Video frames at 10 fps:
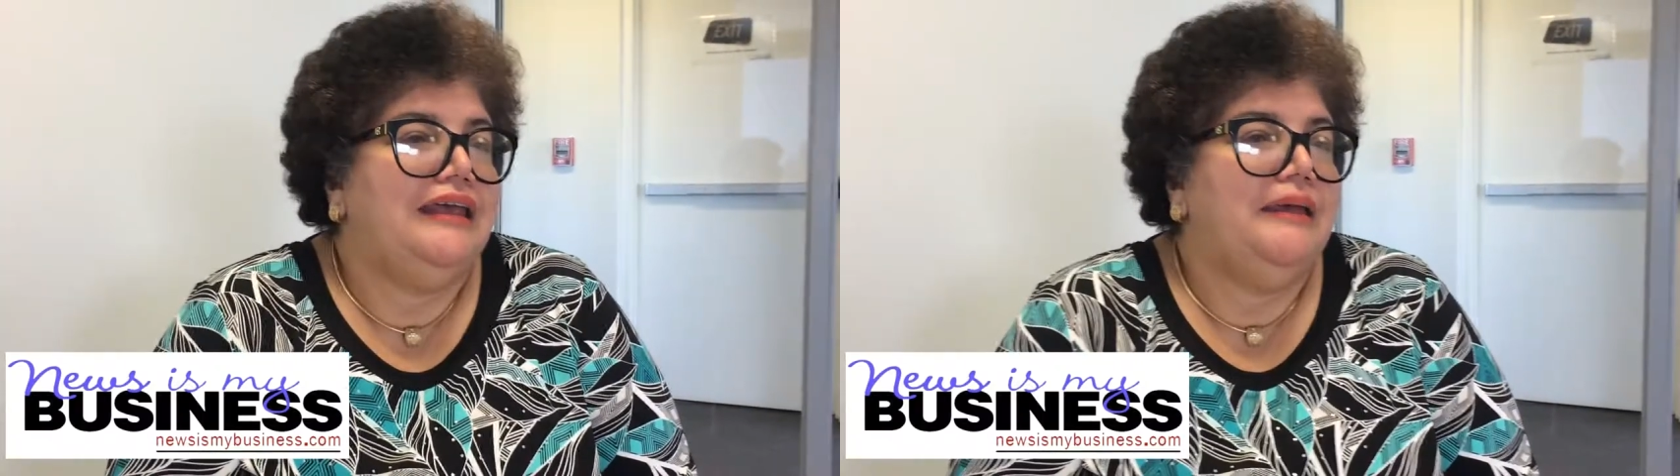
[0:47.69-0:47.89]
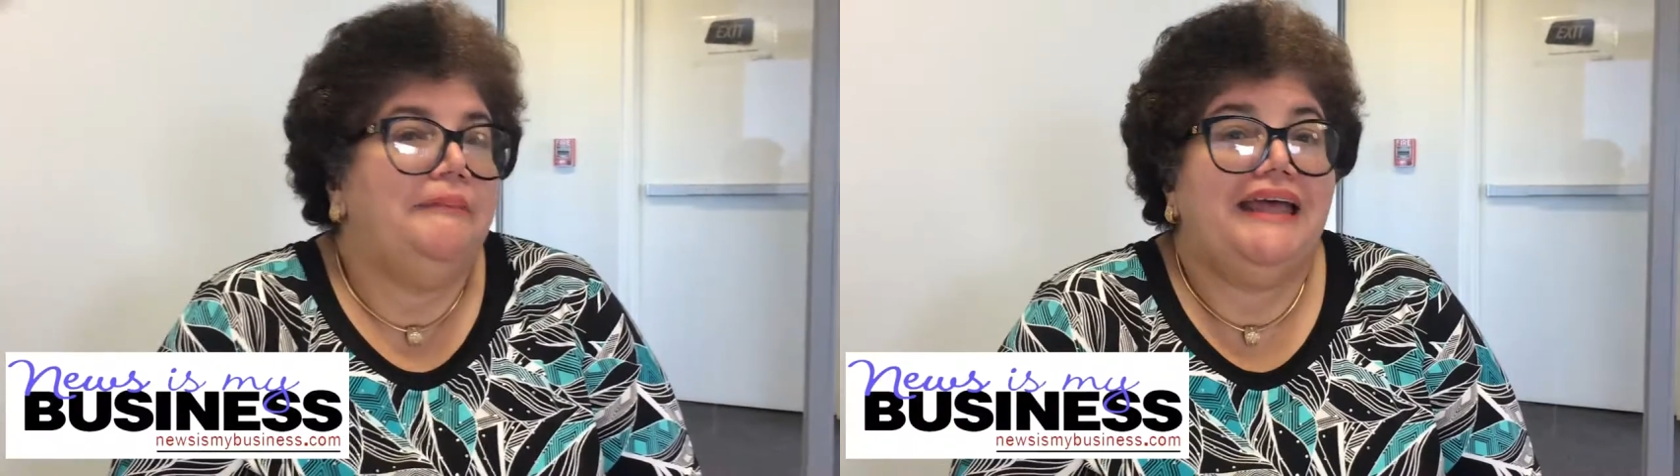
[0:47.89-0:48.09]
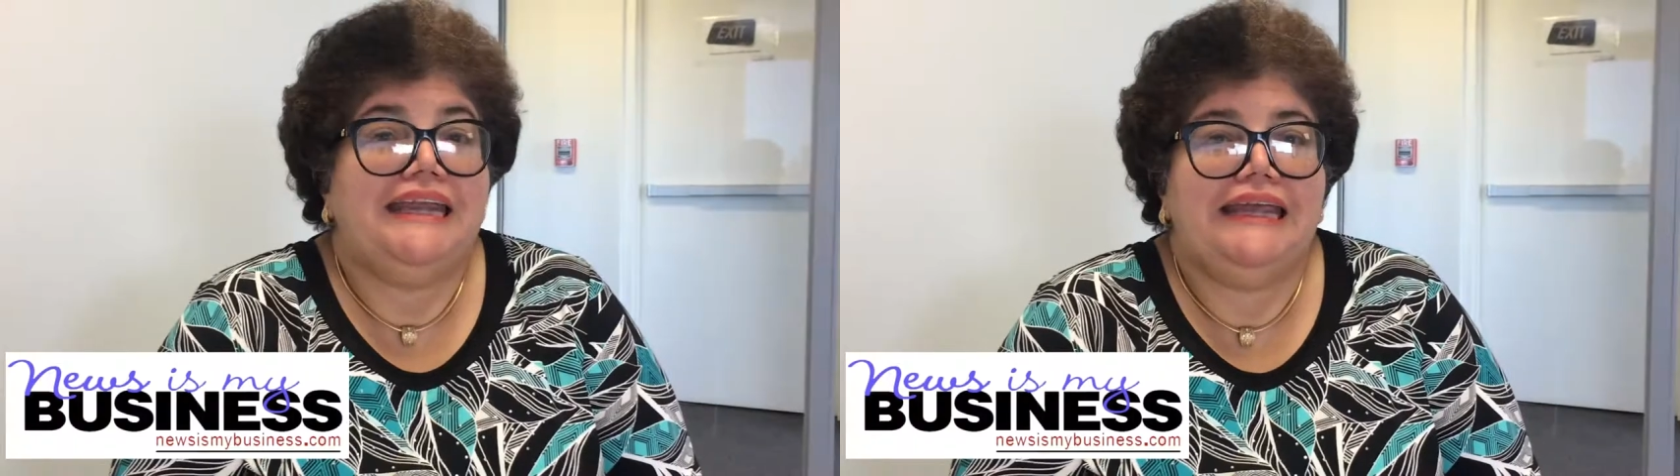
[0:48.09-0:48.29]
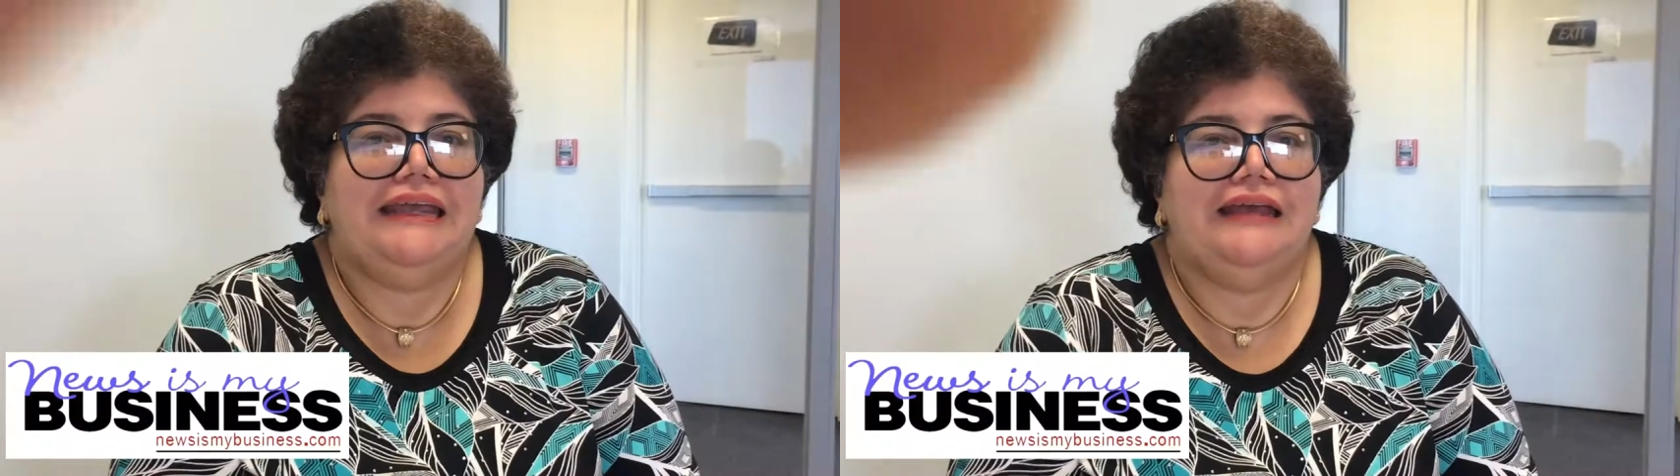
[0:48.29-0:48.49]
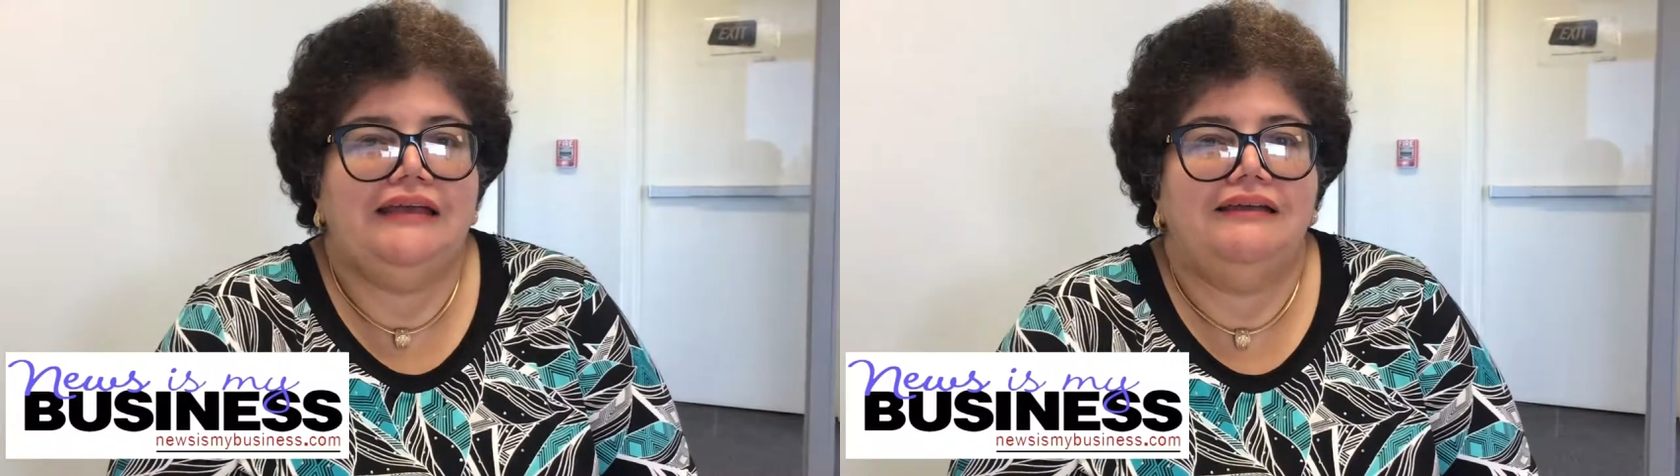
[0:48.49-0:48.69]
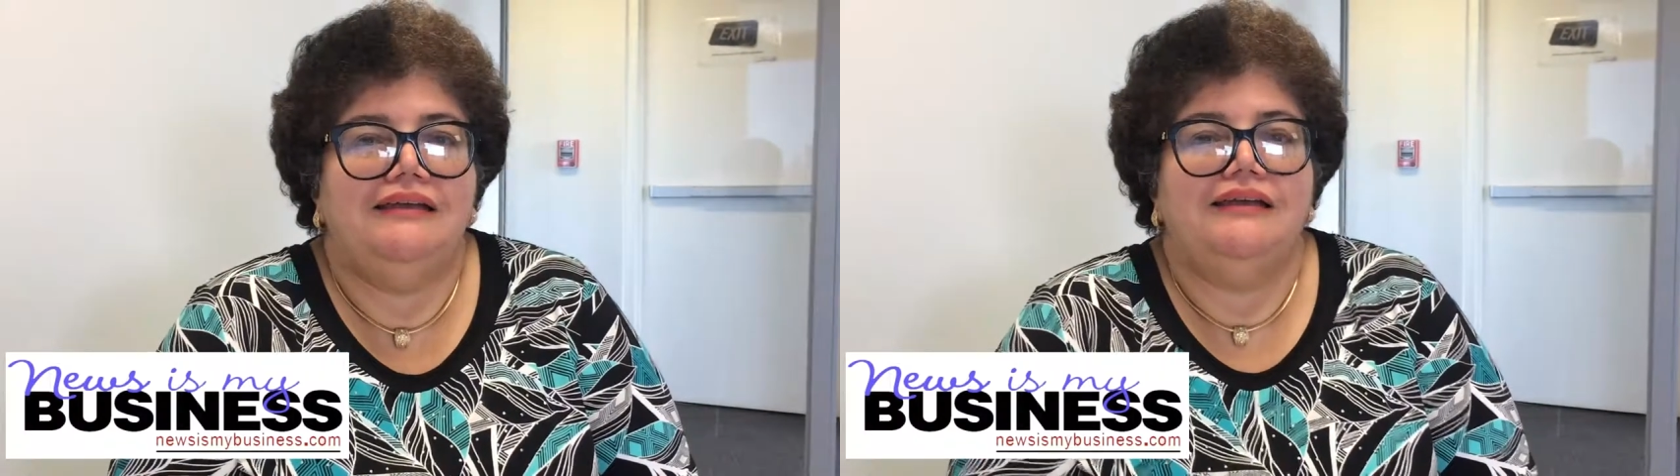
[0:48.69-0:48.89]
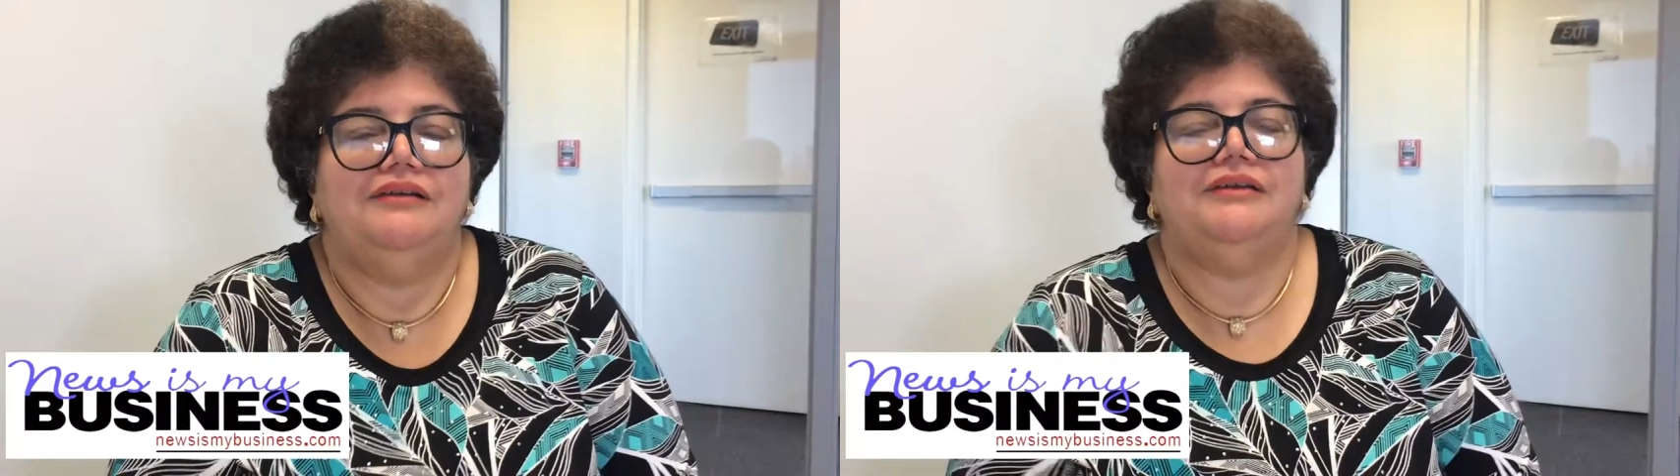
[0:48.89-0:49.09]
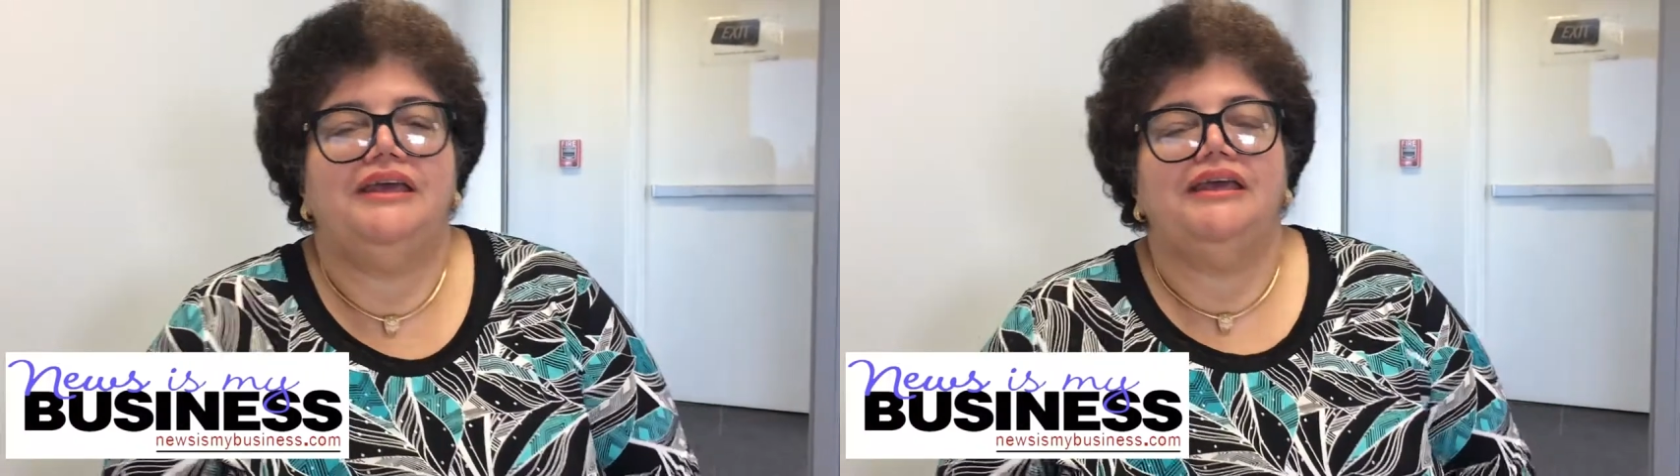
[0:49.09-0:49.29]
Maria.
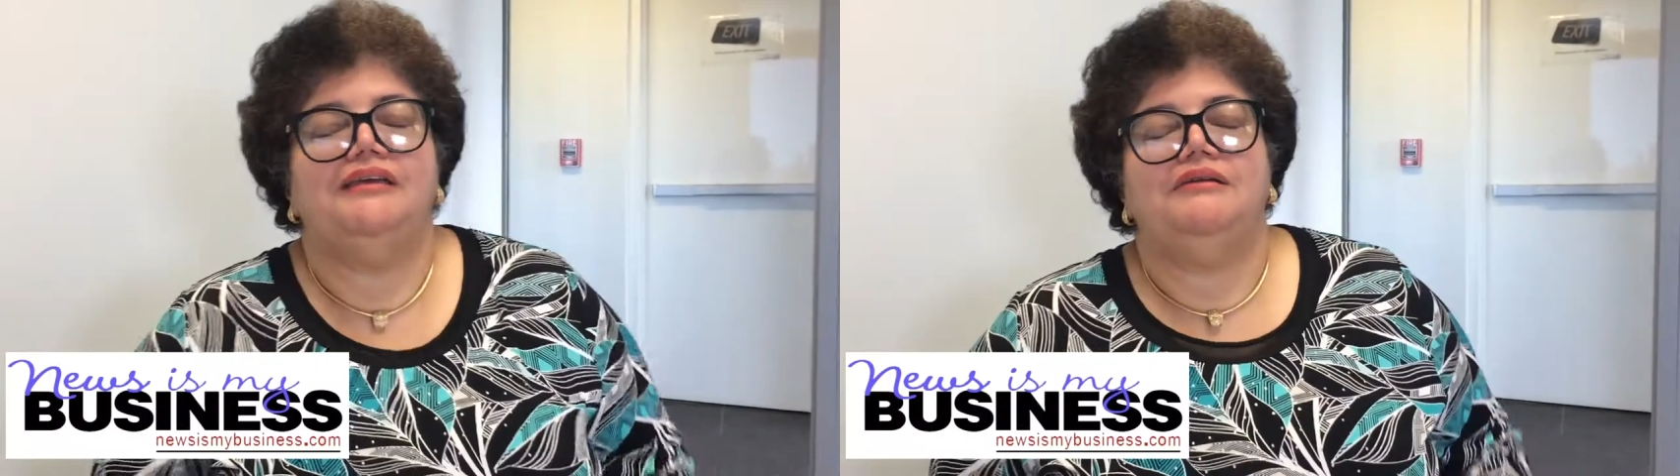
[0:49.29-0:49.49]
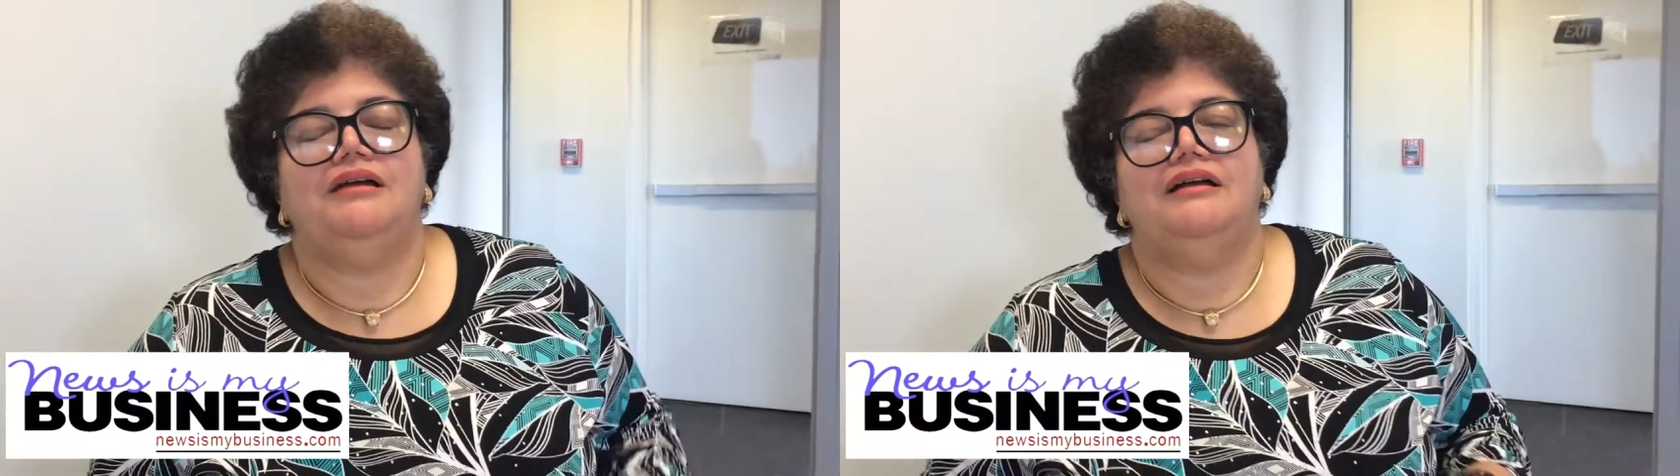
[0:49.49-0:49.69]
Okay,